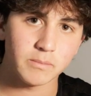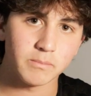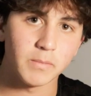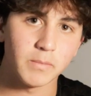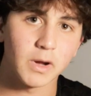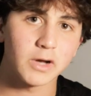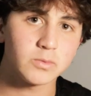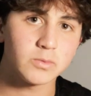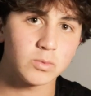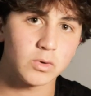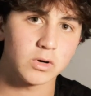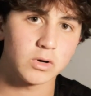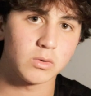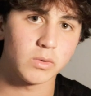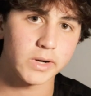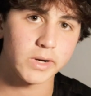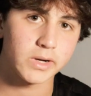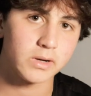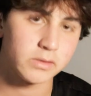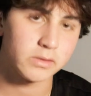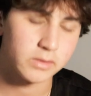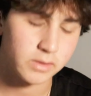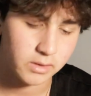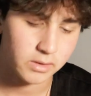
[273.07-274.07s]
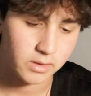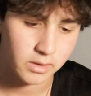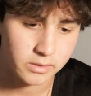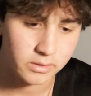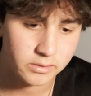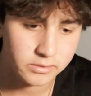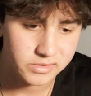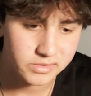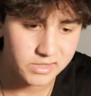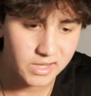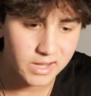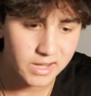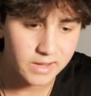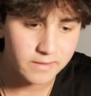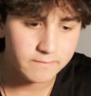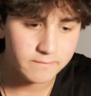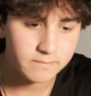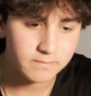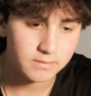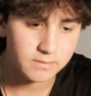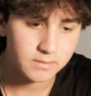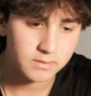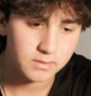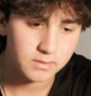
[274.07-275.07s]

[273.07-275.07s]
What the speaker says: much more quicker than others have.